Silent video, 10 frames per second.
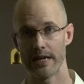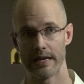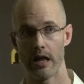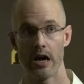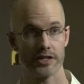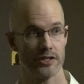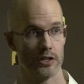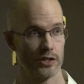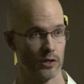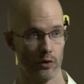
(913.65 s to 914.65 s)
and
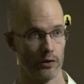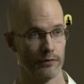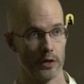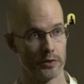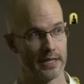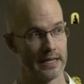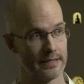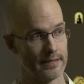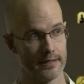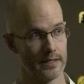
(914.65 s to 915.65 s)
lostness and all of those
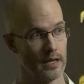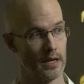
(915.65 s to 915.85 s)
things as a,